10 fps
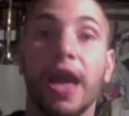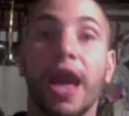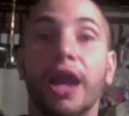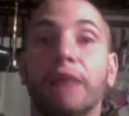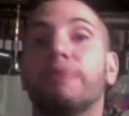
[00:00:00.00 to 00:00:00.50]

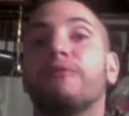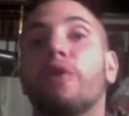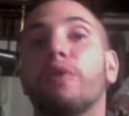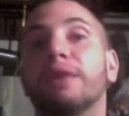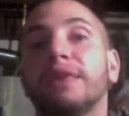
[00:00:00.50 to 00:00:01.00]
And I'm
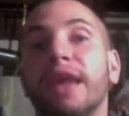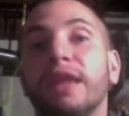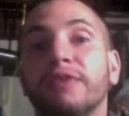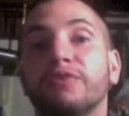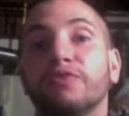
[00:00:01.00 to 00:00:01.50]
performing
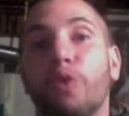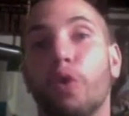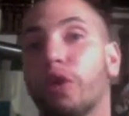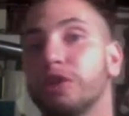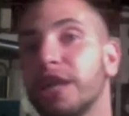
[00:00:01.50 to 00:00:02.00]
deadlifts
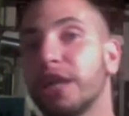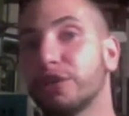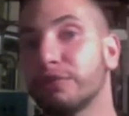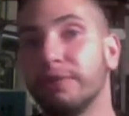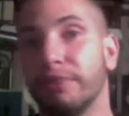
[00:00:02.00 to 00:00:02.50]
for, say,
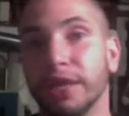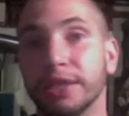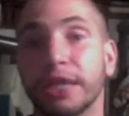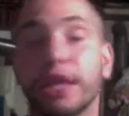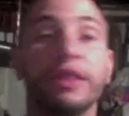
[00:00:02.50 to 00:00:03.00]
3
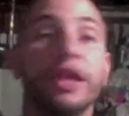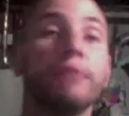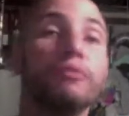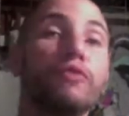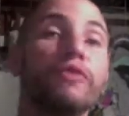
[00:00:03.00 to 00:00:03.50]
minutes. Then
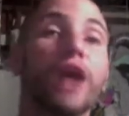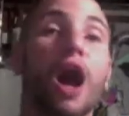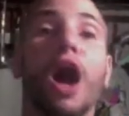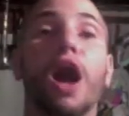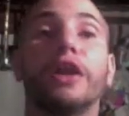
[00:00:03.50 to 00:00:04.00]
I'm moving
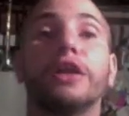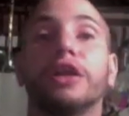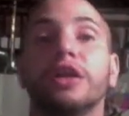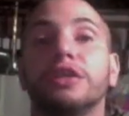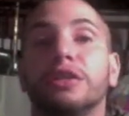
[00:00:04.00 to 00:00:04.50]
on
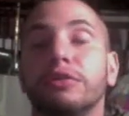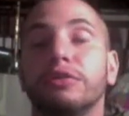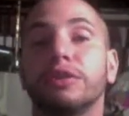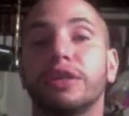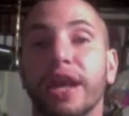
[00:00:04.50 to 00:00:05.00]

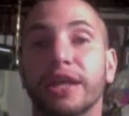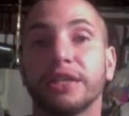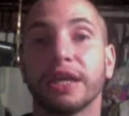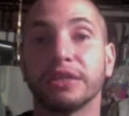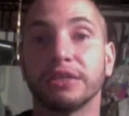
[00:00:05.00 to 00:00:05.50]
to the
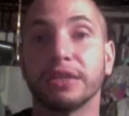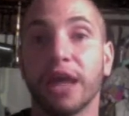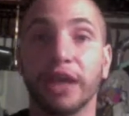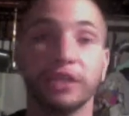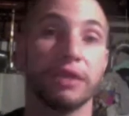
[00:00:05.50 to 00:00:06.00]
next
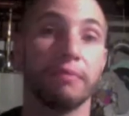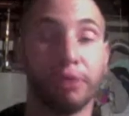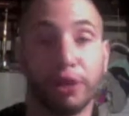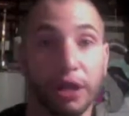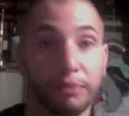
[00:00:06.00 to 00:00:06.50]
exercise,
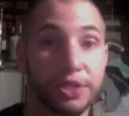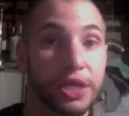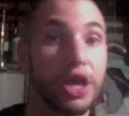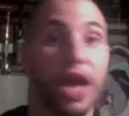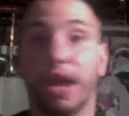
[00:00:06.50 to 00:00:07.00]

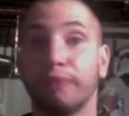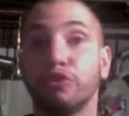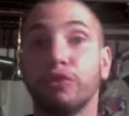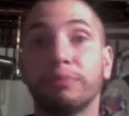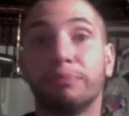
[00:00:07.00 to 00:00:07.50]
pull-ups. And I'm
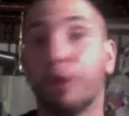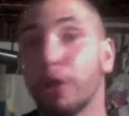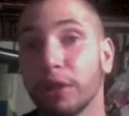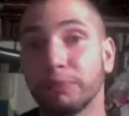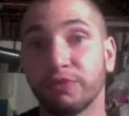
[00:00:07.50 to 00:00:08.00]
doing
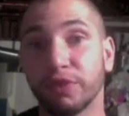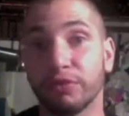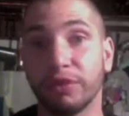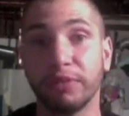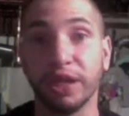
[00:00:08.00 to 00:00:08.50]
pull-ups for
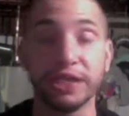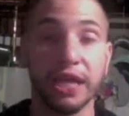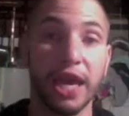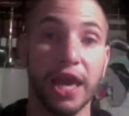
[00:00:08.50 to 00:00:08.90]
3 minutes.